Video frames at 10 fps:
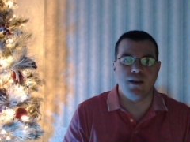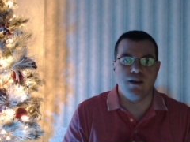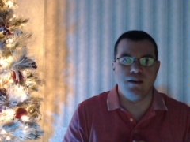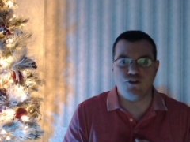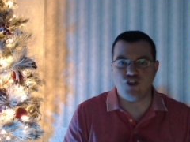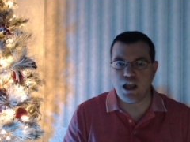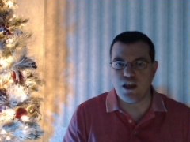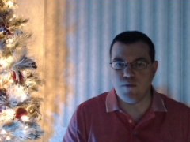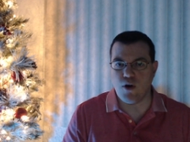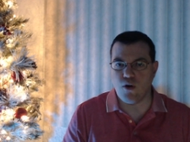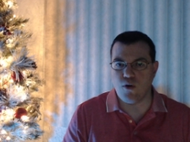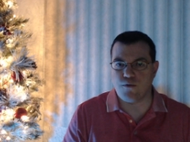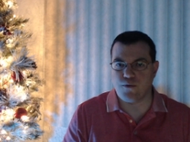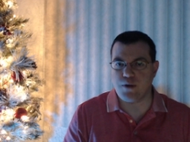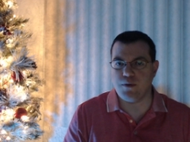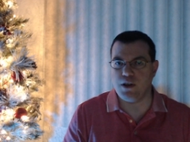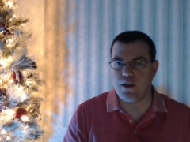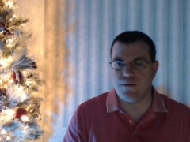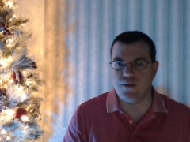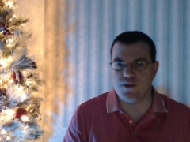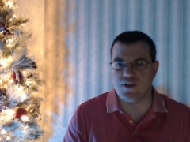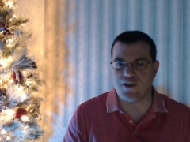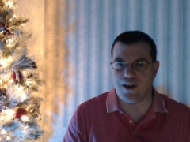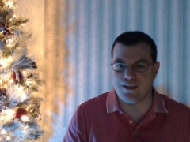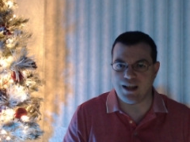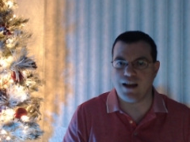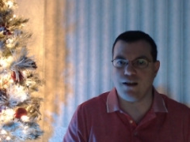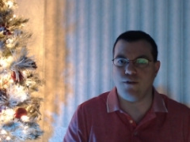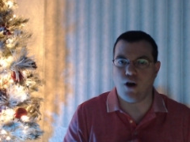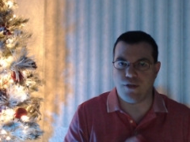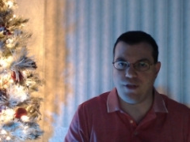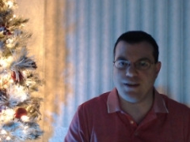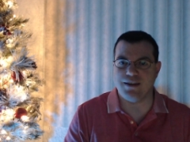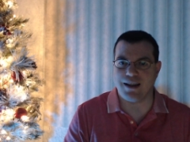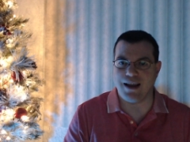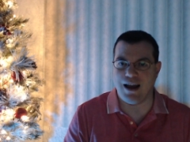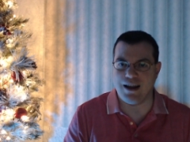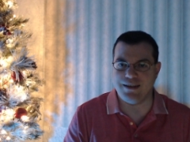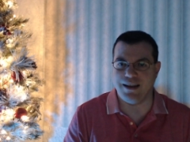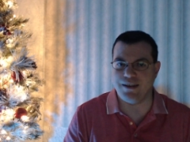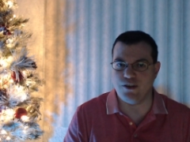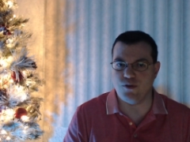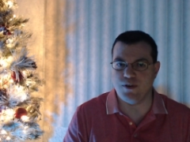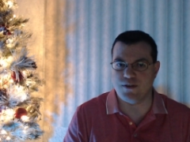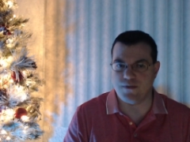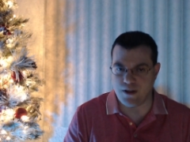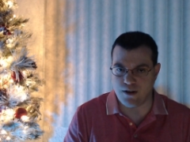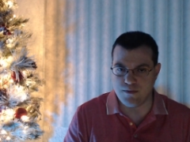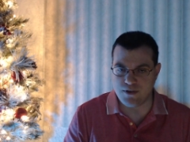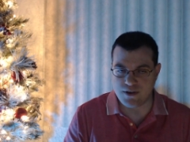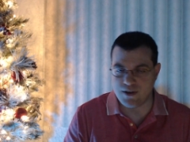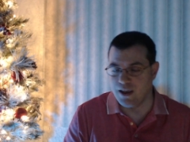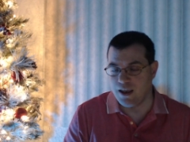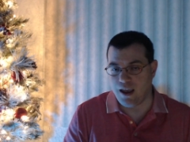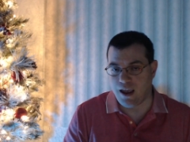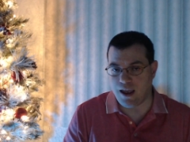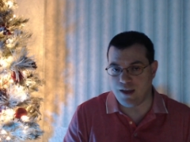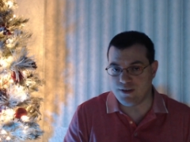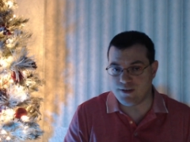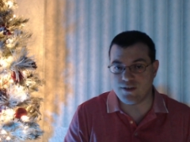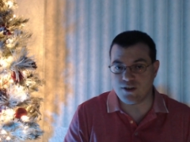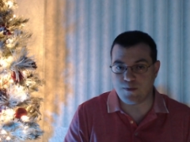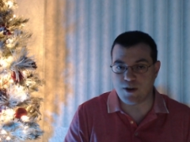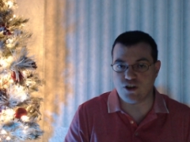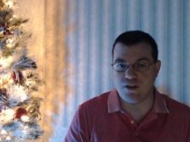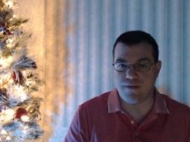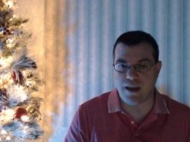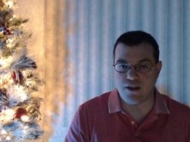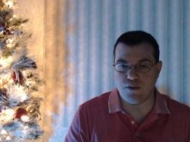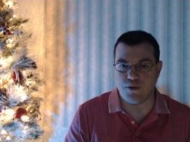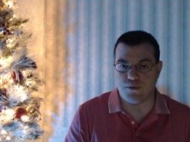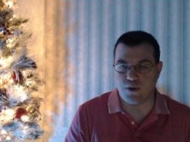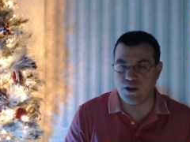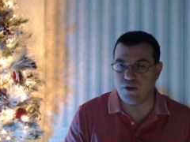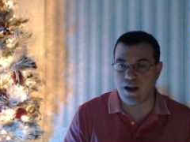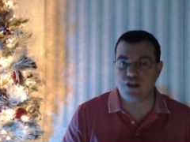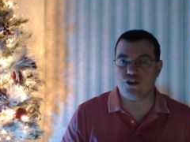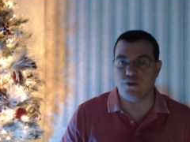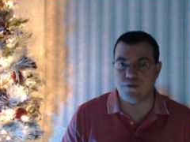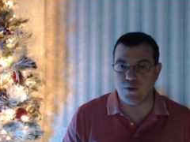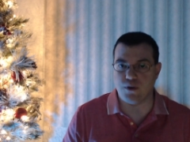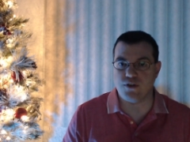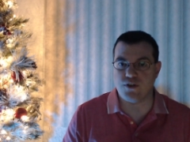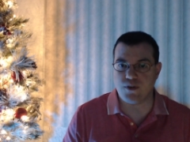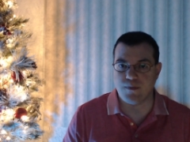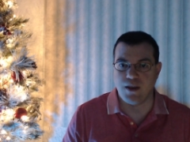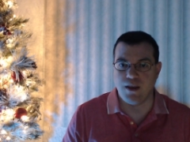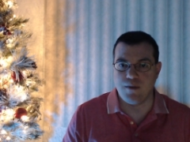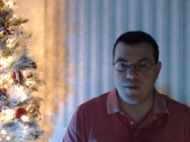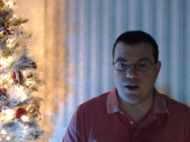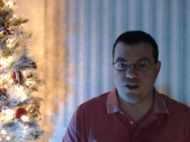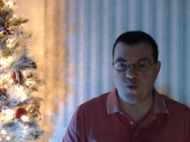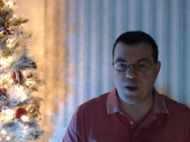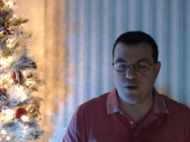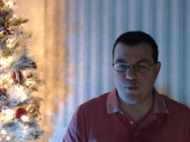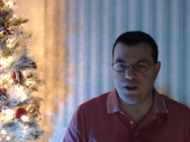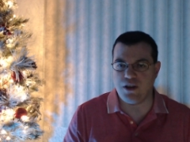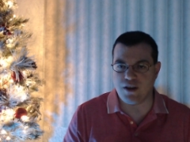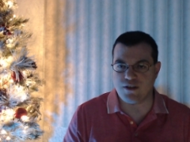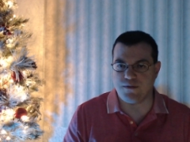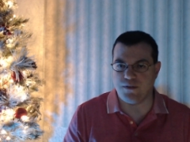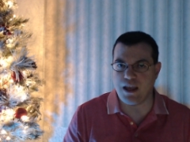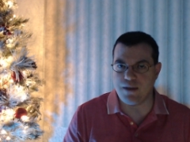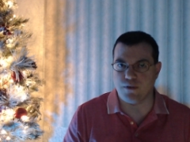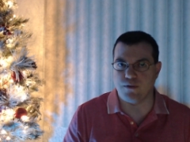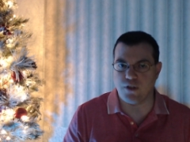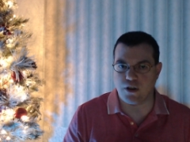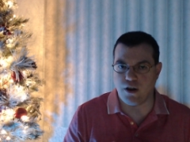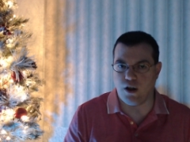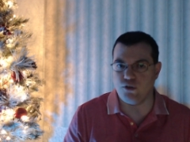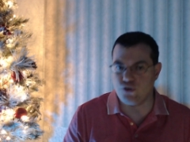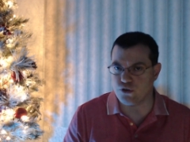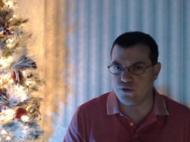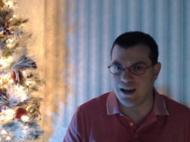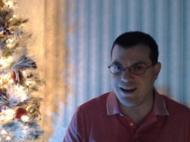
Now, Zhang Yimou frequently infuses a lot of authentic content into his films, and this is especially valuable for international viewers because we get a really nice flavor for the culture that